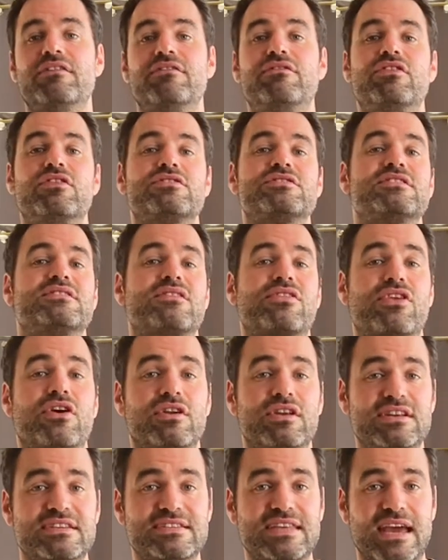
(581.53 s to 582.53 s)
versus
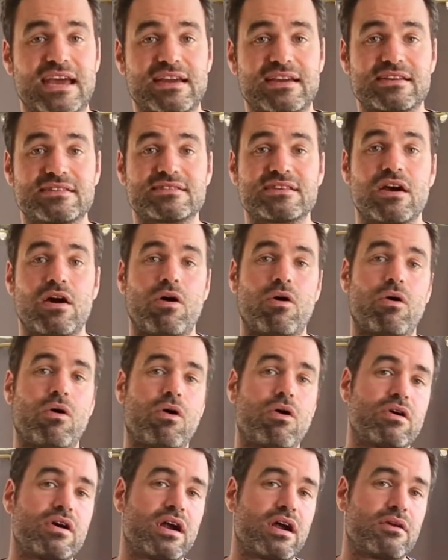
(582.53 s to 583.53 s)
30 seconds,
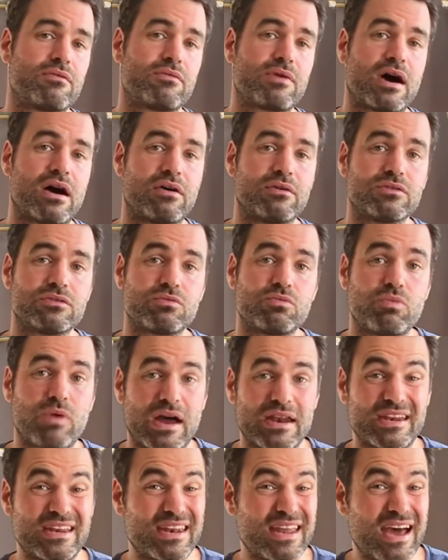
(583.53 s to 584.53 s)
or around
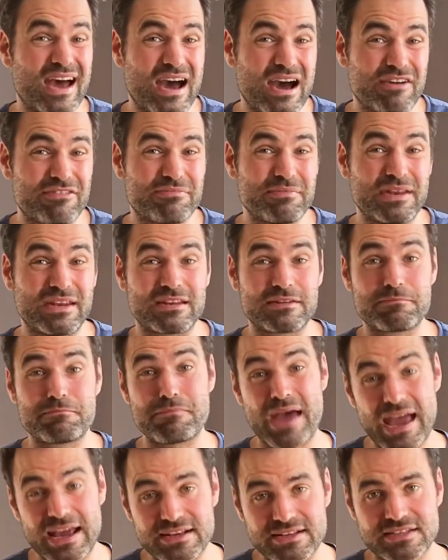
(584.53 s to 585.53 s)
1.5 minute
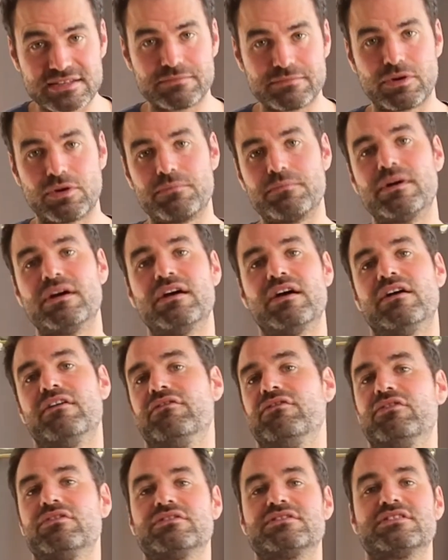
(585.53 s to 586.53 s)
maximum
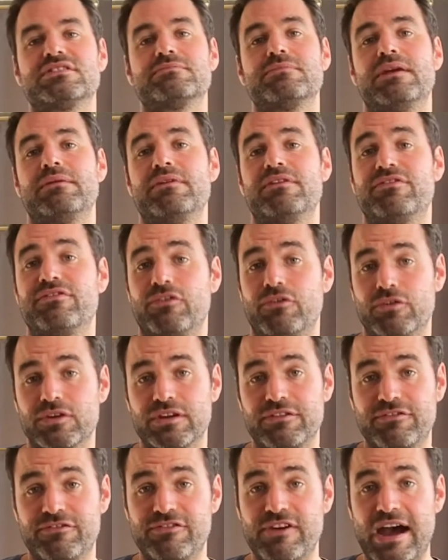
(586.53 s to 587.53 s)
versus maybe
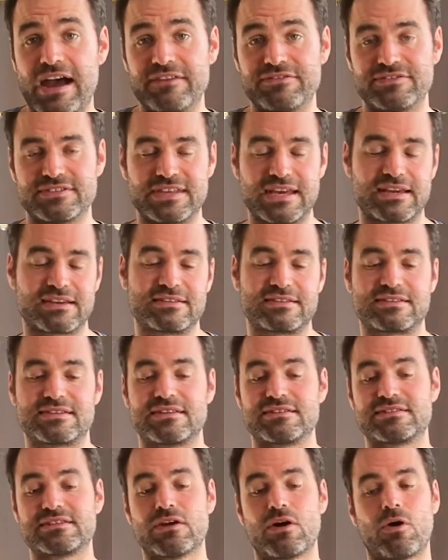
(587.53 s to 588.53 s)
45 seconds.
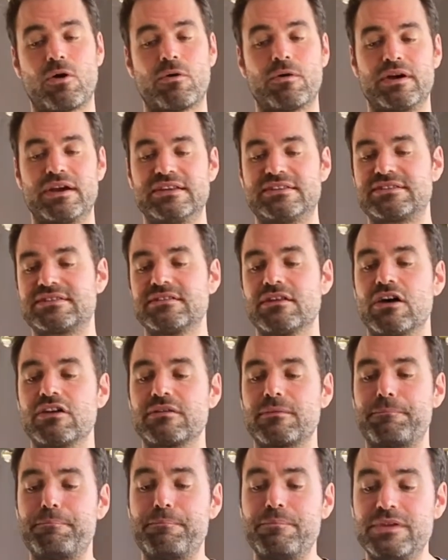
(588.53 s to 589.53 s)
So it's not
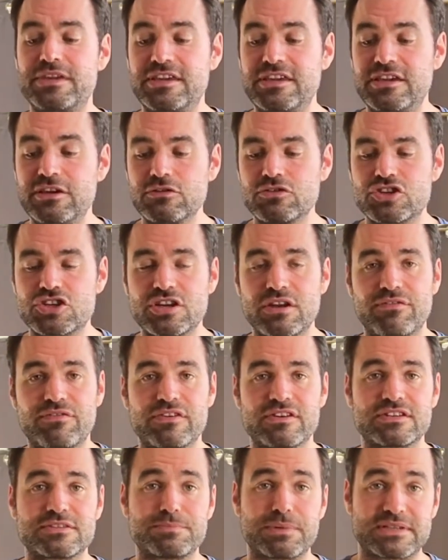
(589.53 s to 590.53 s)
a huge
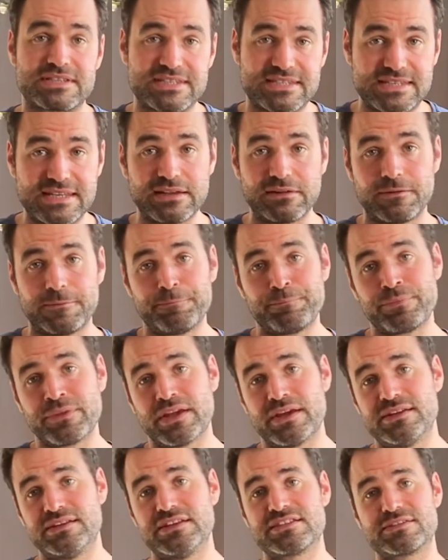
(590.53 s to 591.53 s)
difference, but still
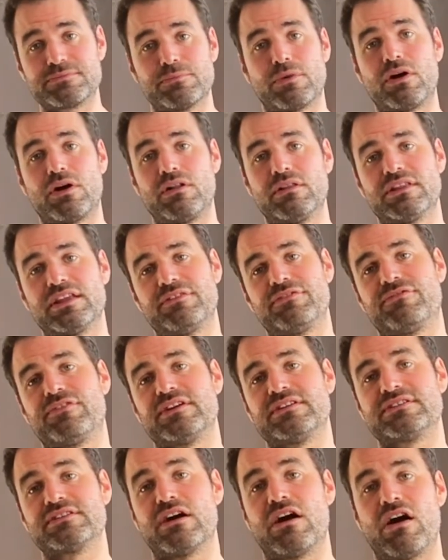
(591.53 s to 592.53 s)
this small
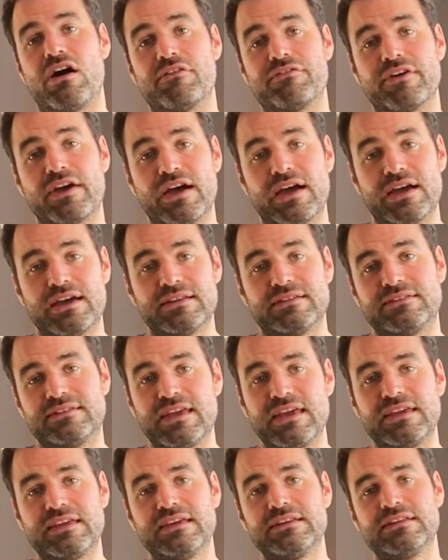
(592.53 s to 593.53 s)
difference of
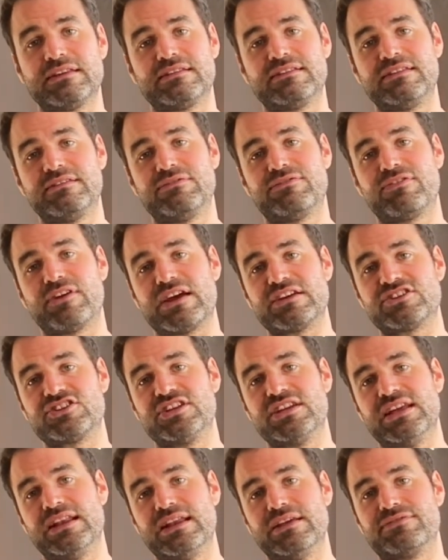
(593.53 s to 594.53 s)
taking the fresh
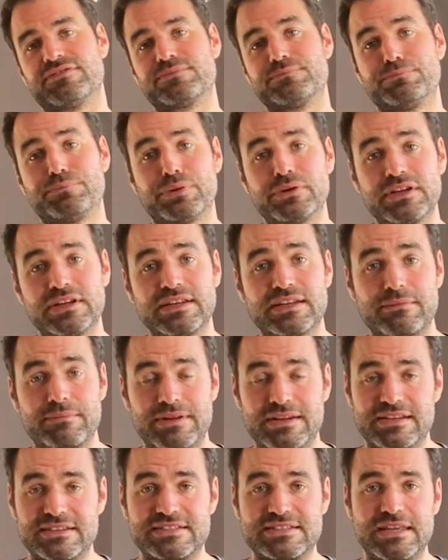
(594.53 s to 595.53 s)
tea leaves, putting them
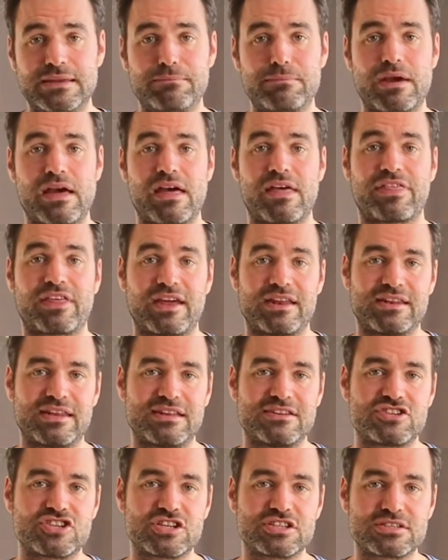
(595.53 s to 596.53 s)
in the steam bath, and
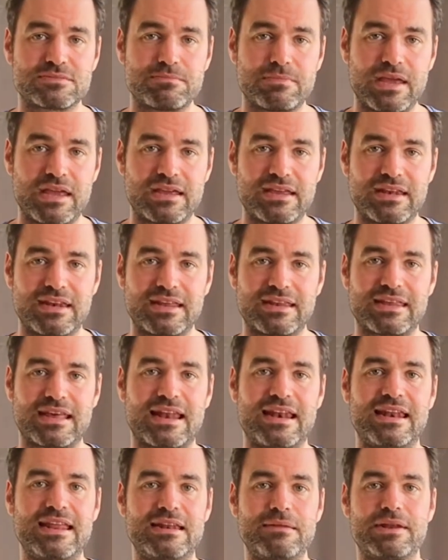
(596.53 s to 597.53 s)
then just making it a
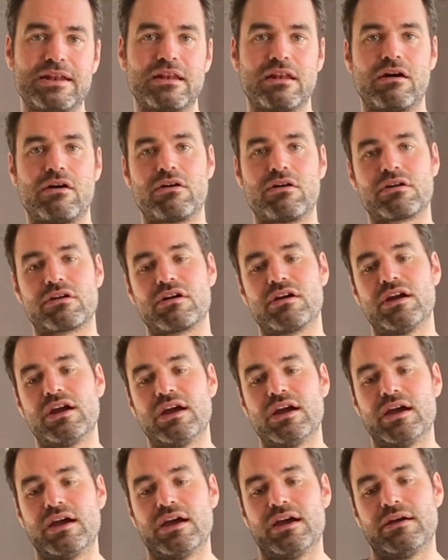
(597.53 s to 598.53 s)
little bit longer
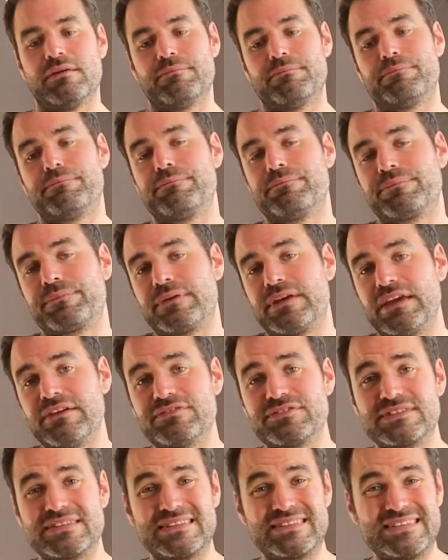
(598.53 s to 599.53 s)

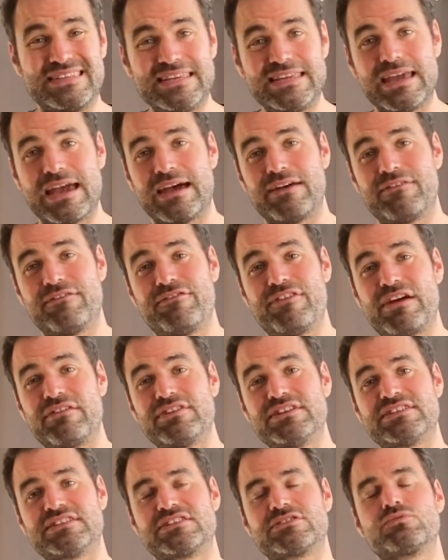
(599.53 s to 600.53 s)
gives the tea a
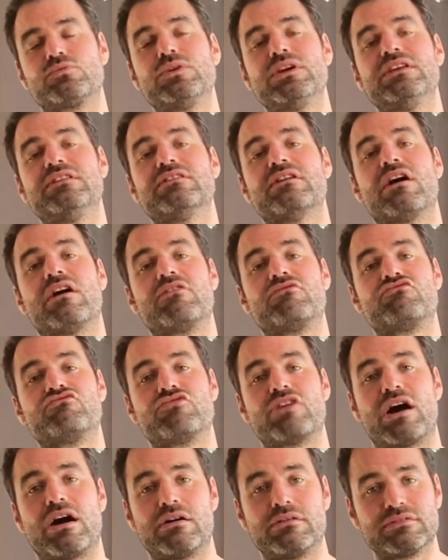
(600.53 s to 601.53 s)
very sweet,
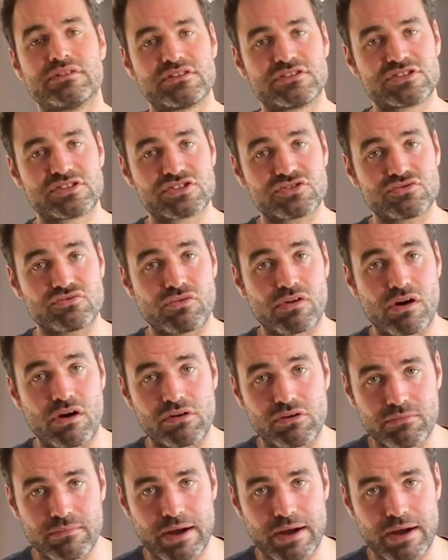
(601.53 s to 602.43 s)
round and strong